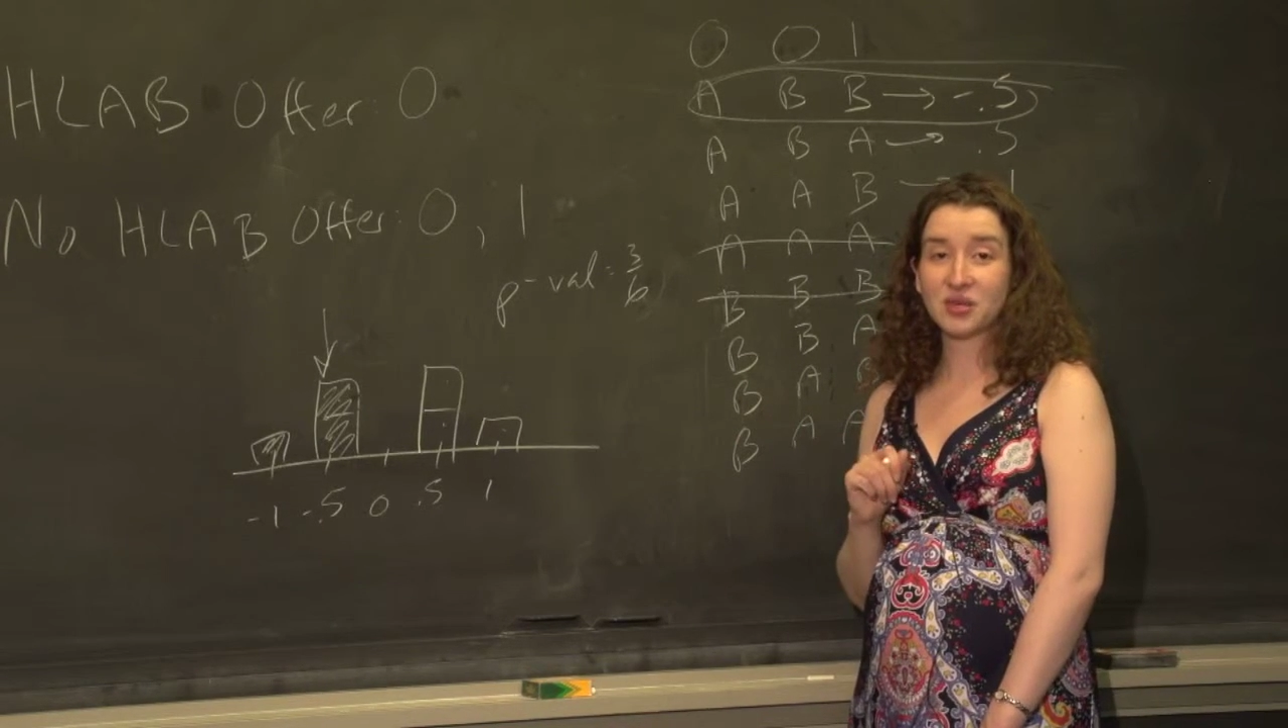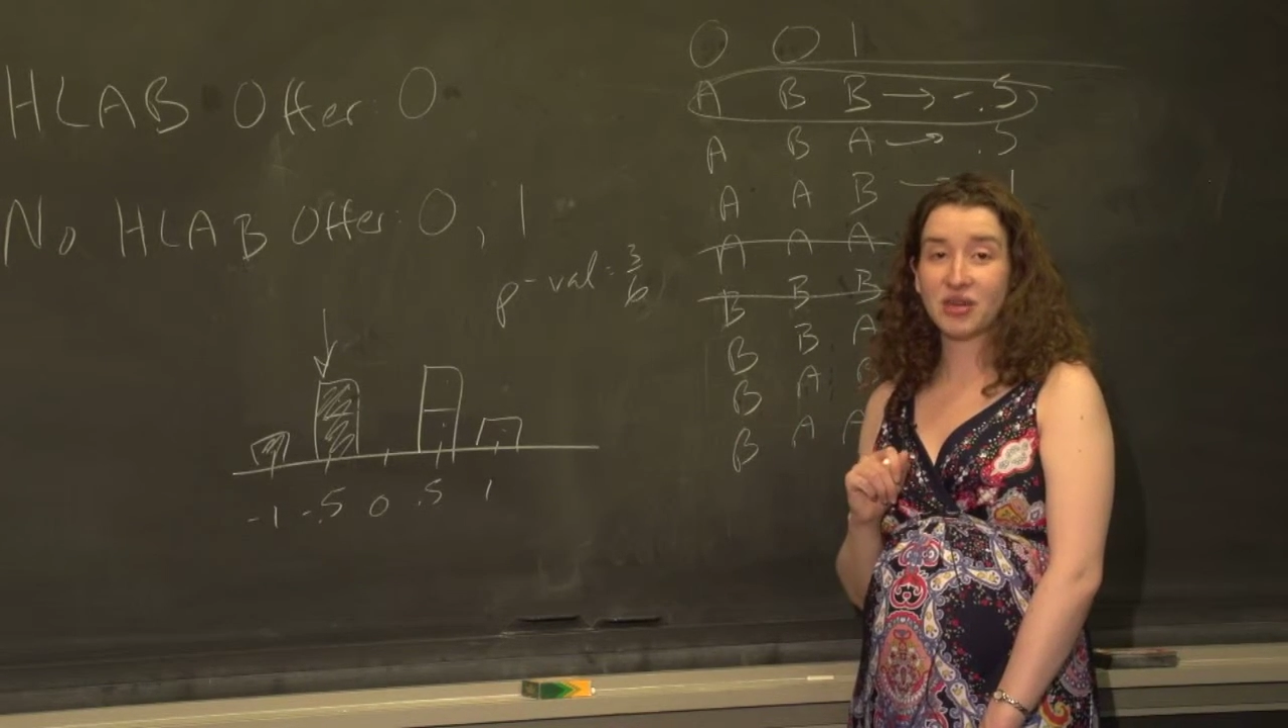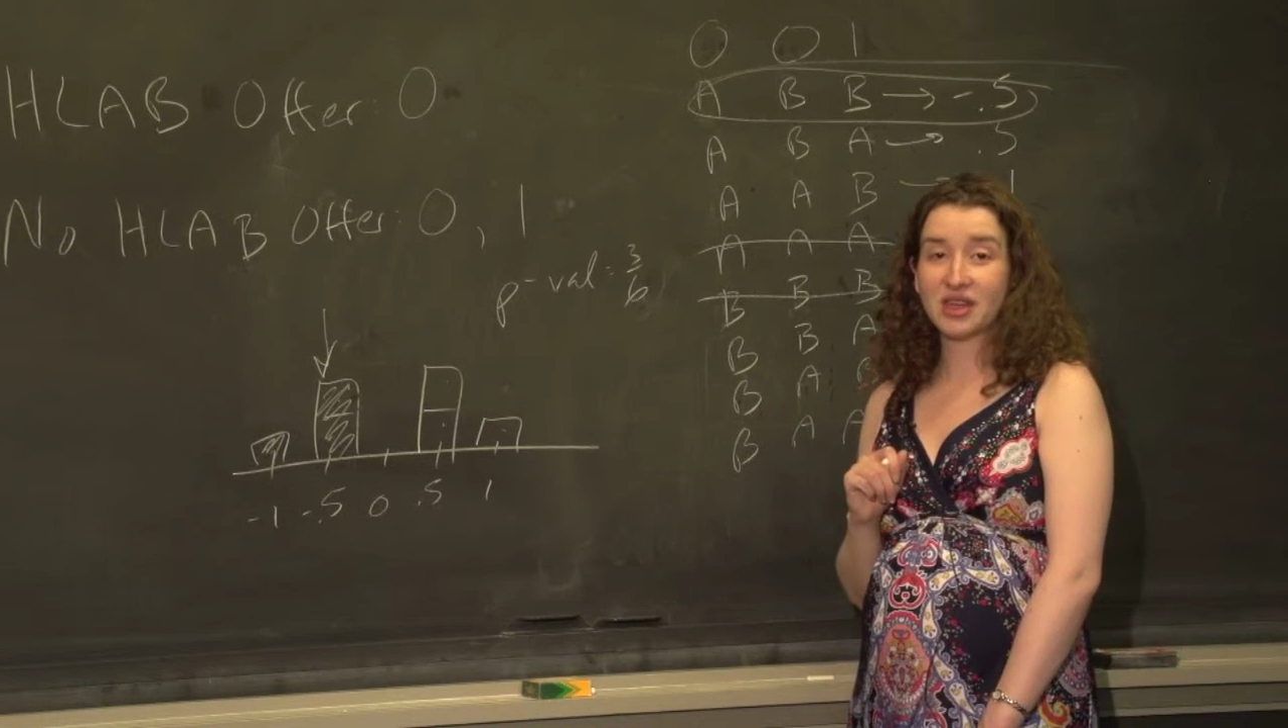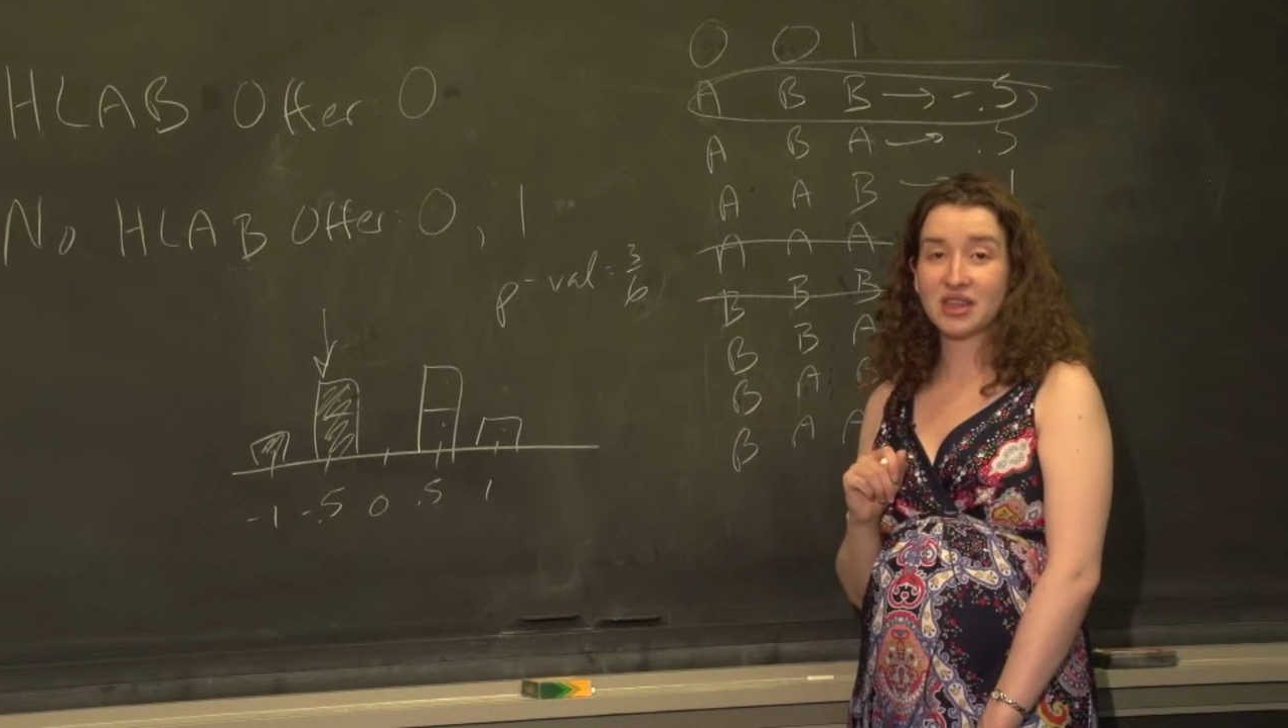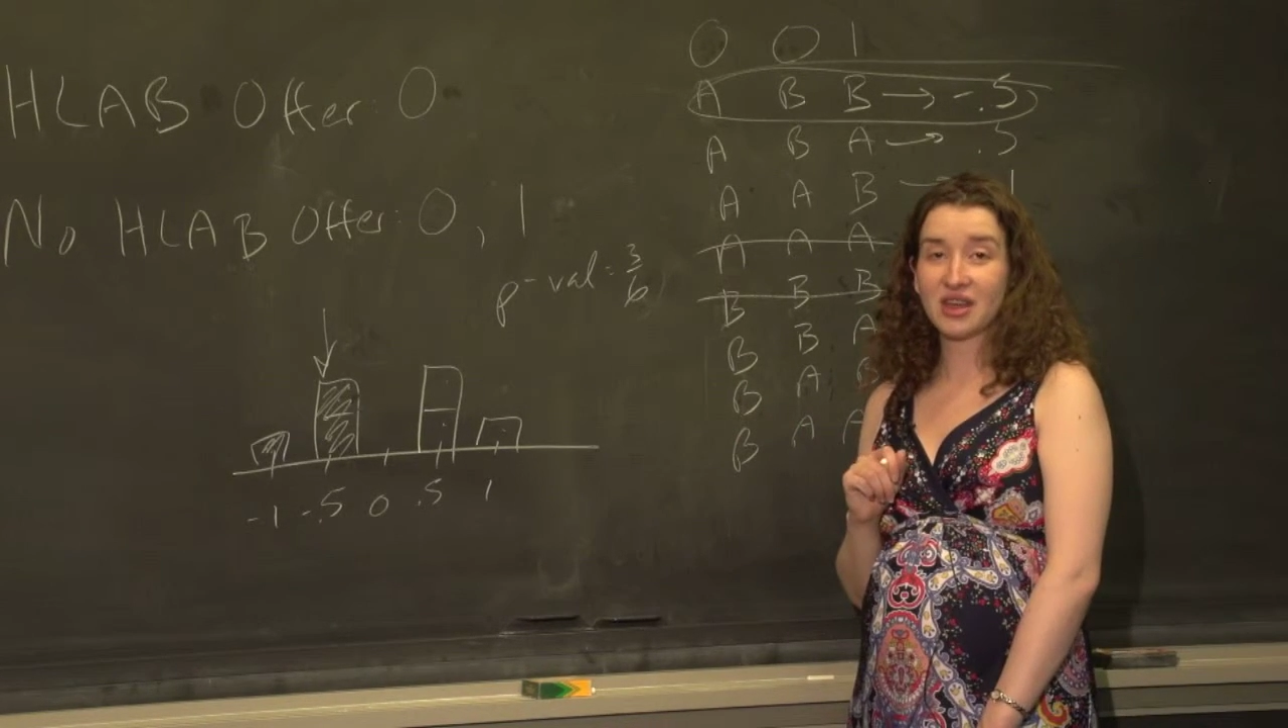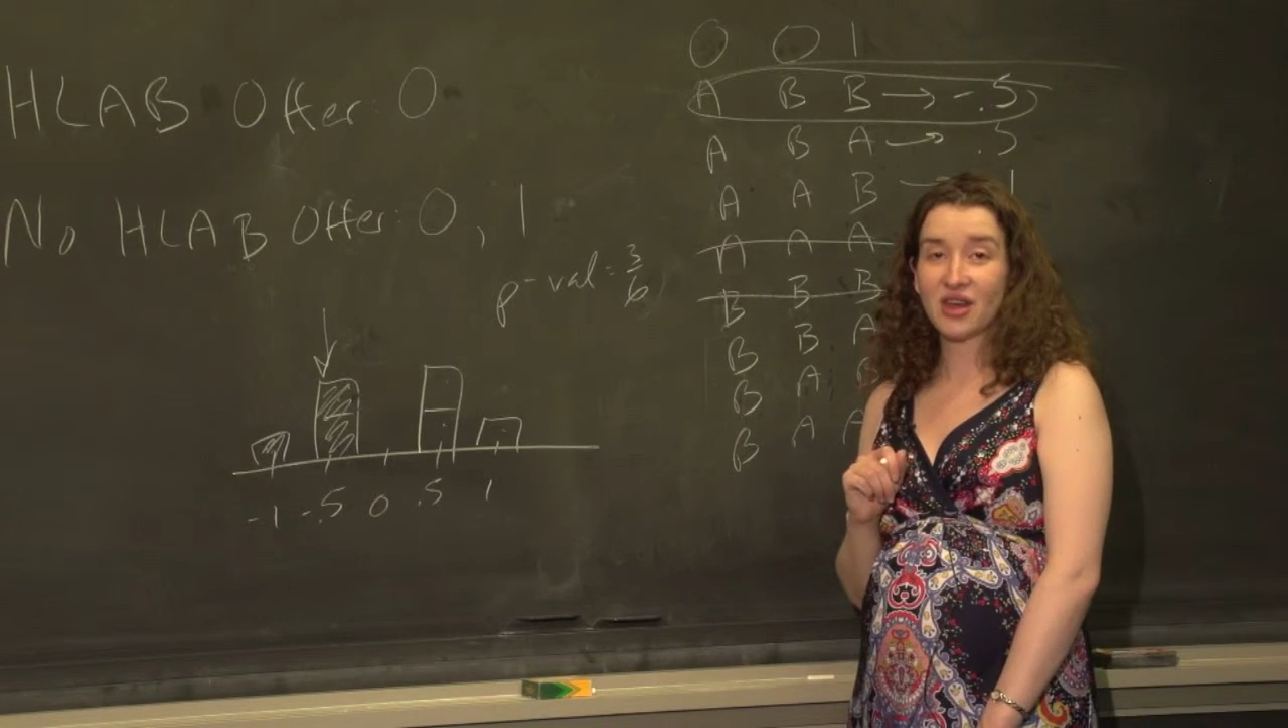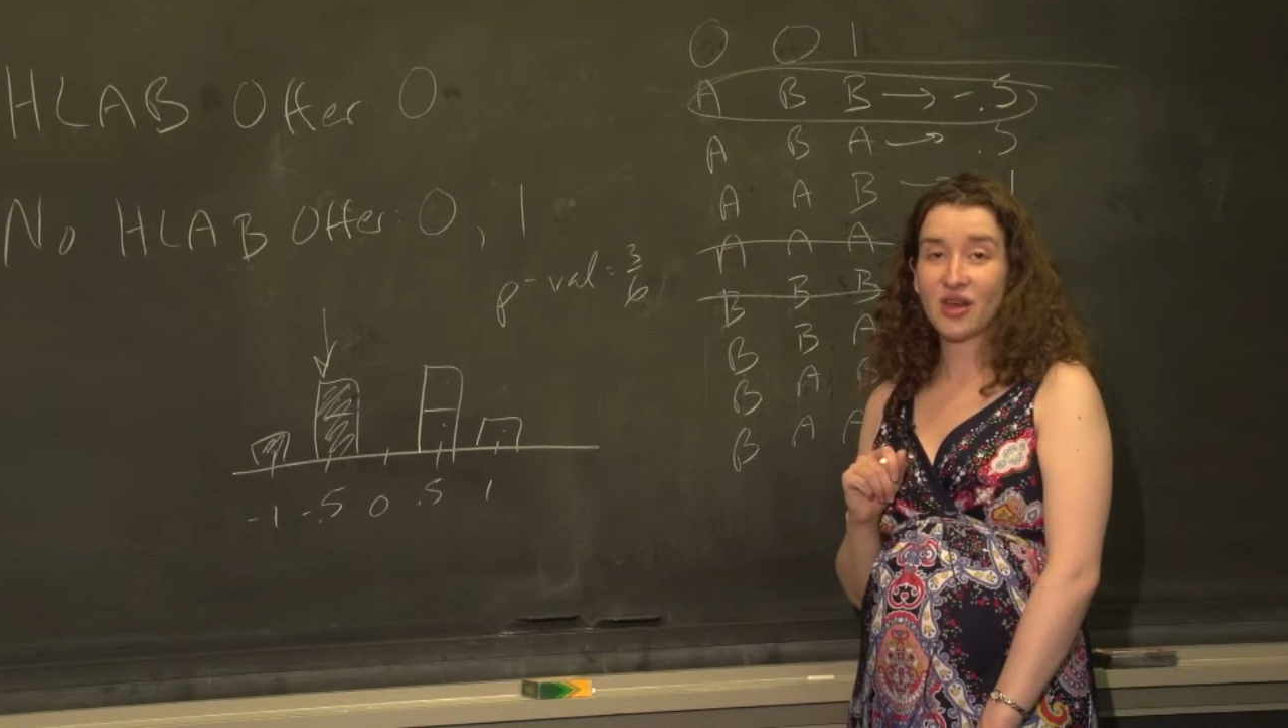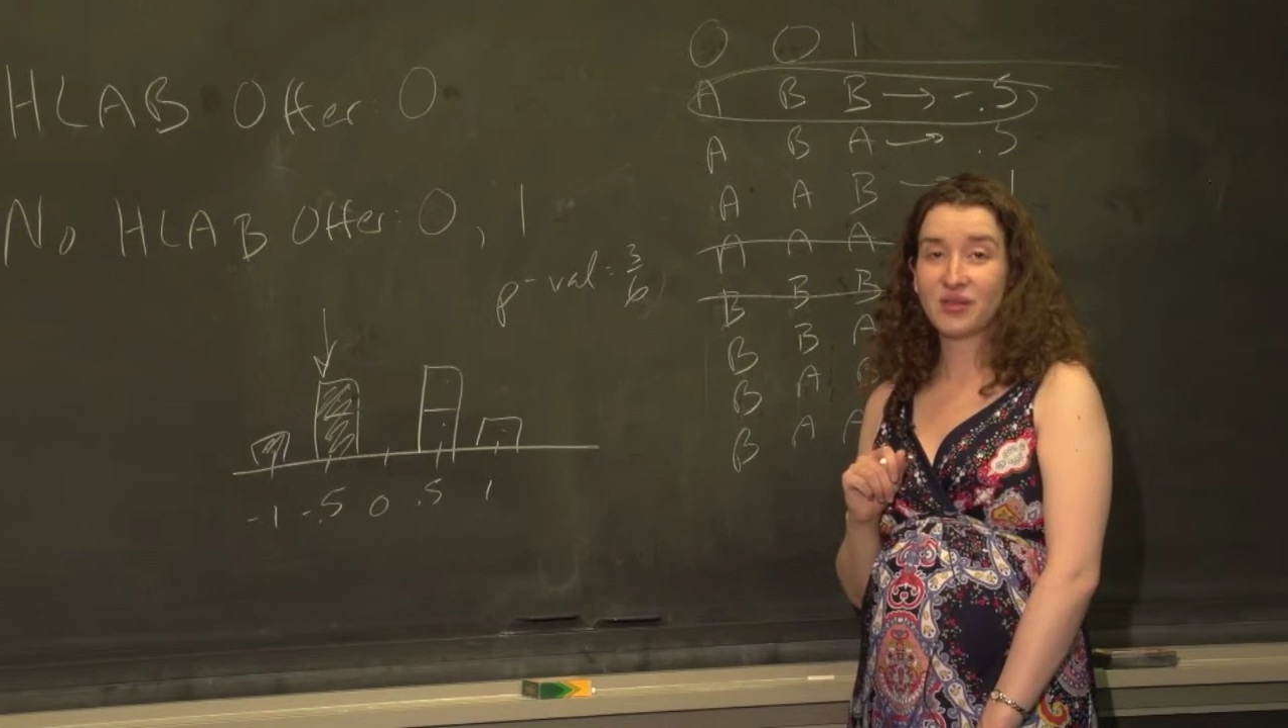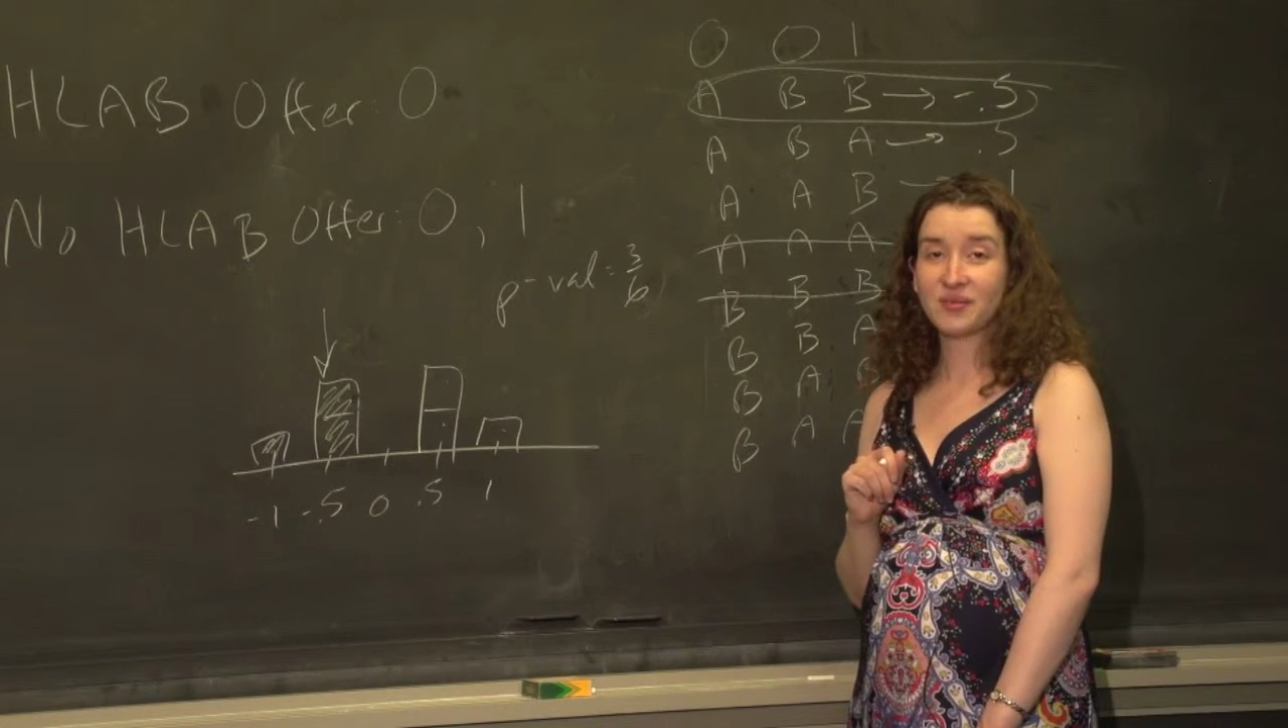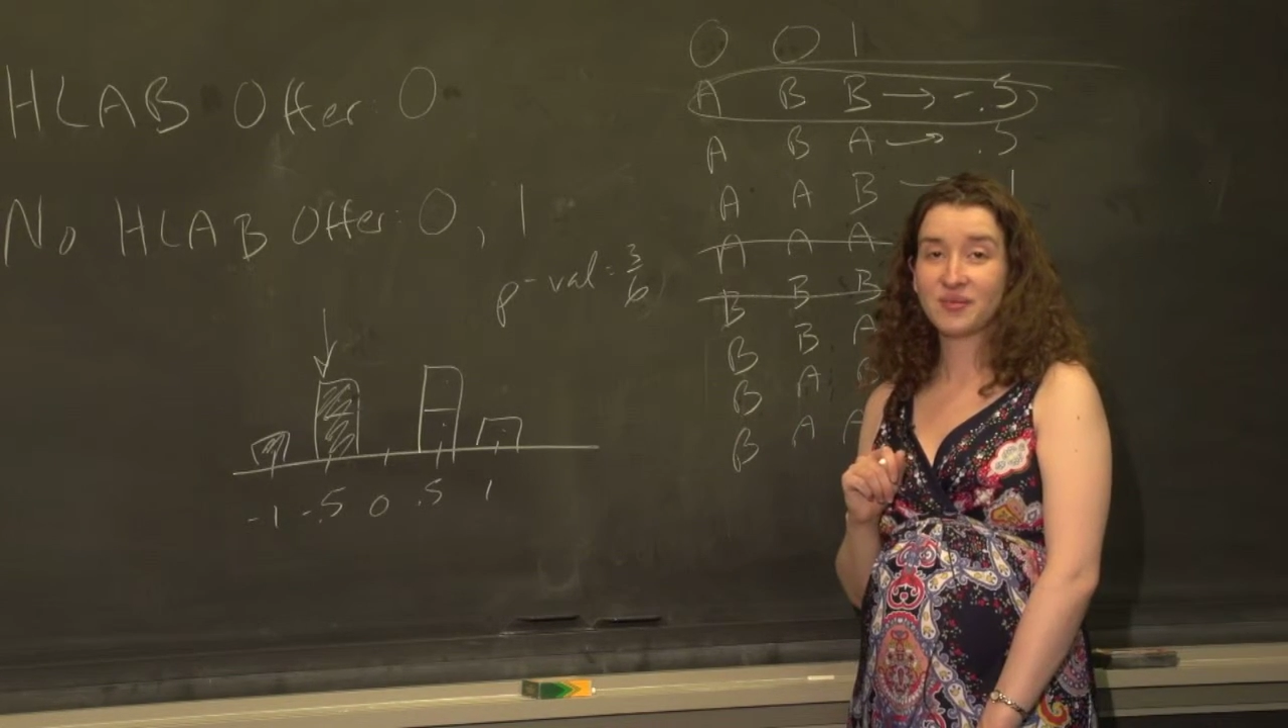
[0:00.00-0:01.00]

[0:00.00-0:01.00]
surprising at all.